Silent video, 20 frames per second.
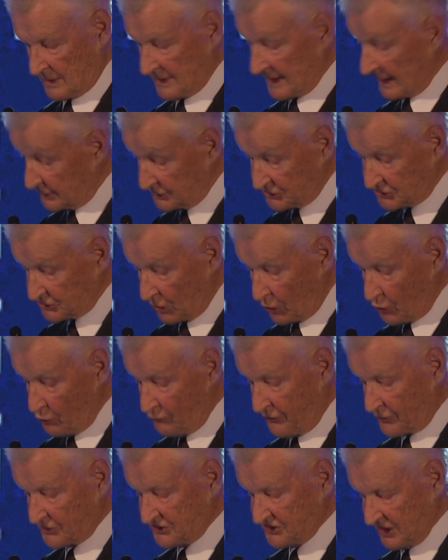That is
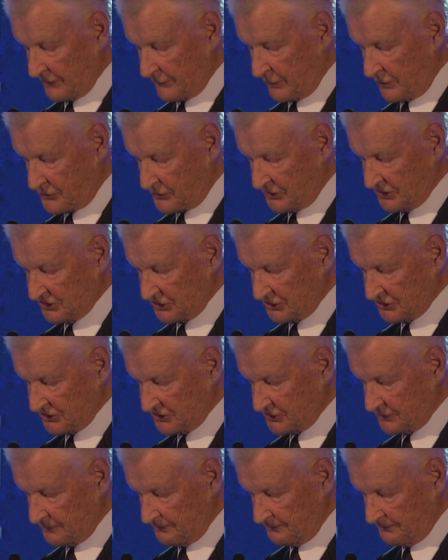so for several
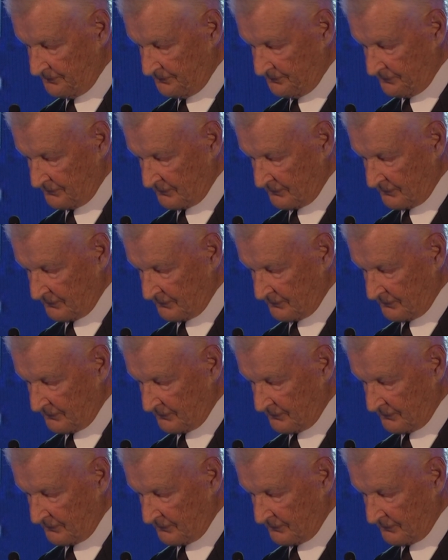reasons.